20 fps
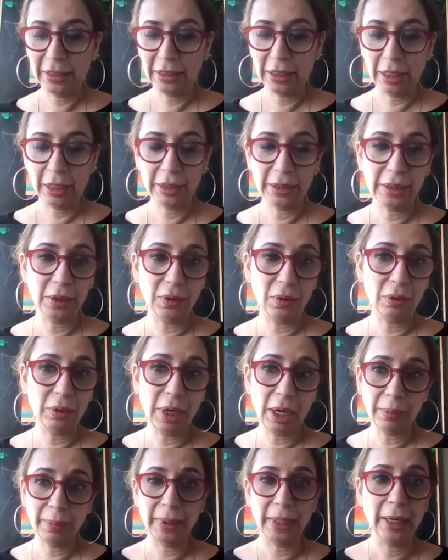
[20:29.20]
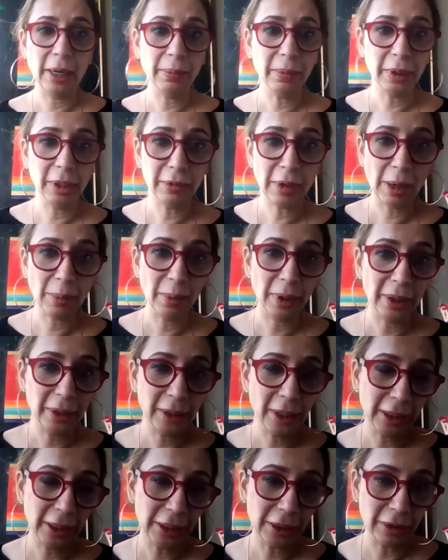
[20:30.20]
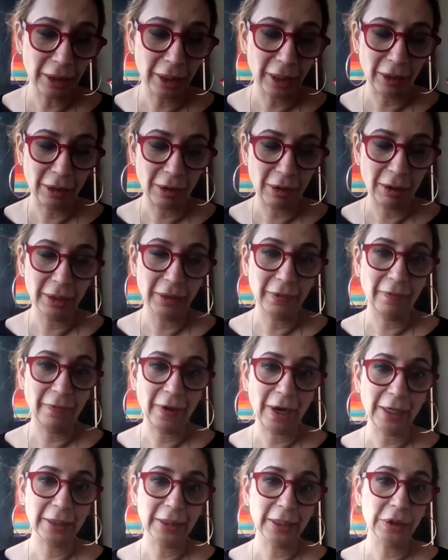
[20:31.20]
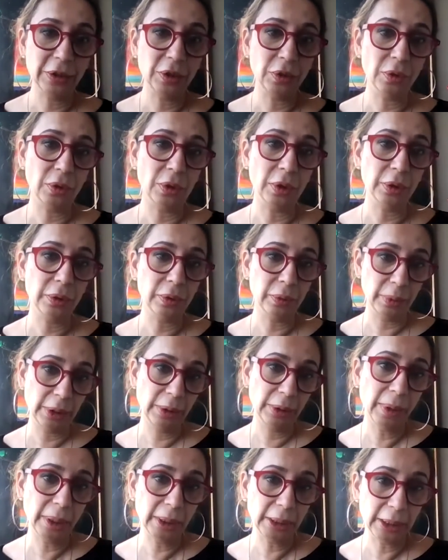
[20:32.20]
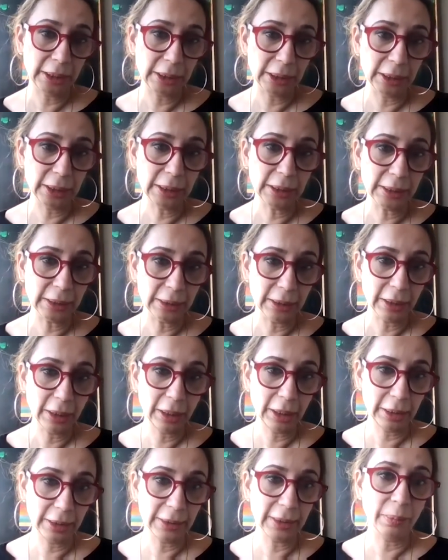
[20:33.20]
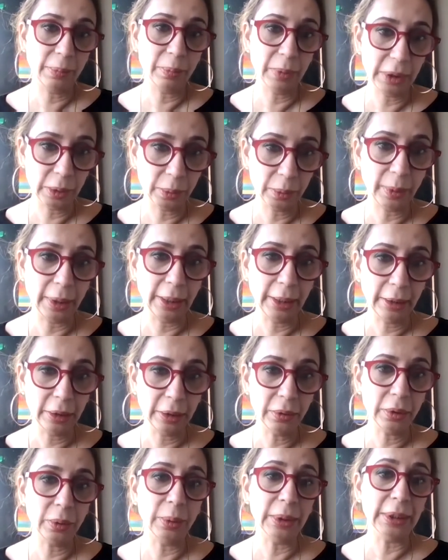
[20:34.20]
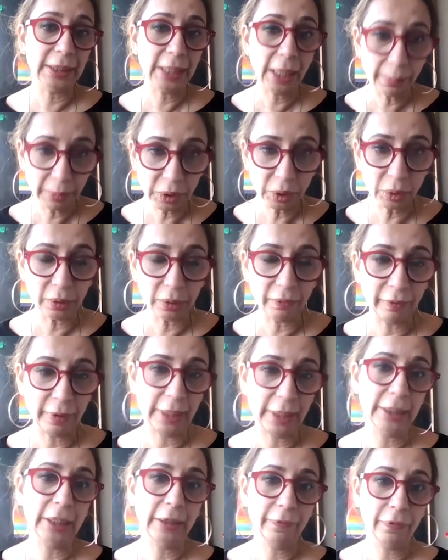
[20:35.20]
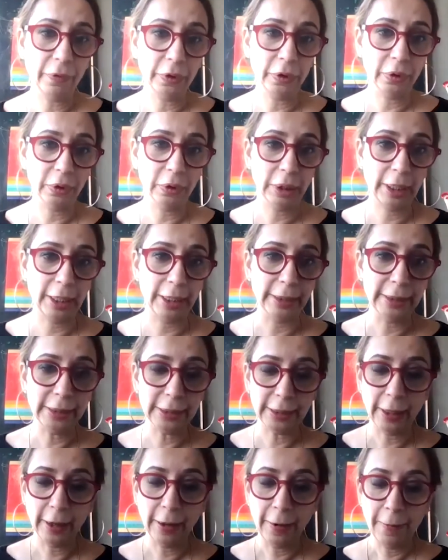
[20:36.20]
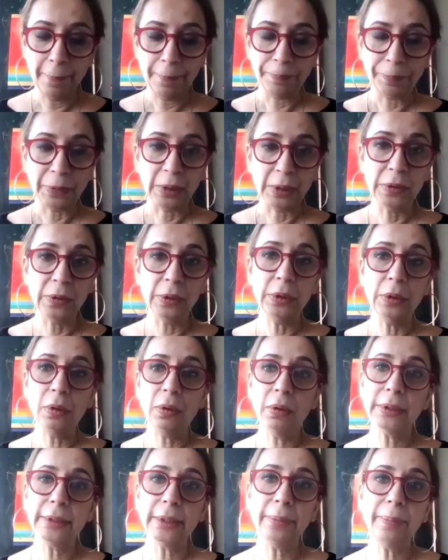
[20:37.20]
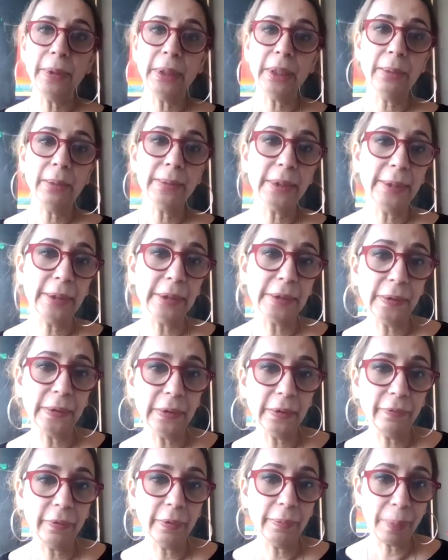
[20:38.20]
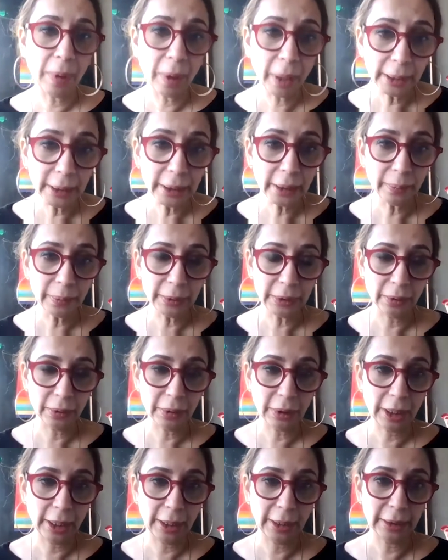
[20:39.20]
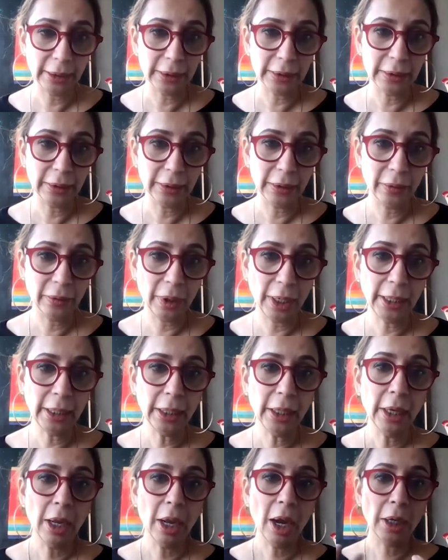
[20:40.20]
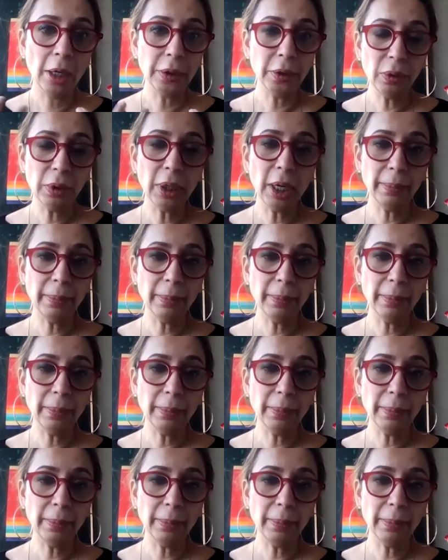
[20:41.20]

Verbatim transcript: and so now ben i'm going to i want to touch uh, on the fact that you're doing mortgages in some which yeah. way you're doing some sort of lending for your clients so you also become so, sort of a partner with your clients, right? Yes.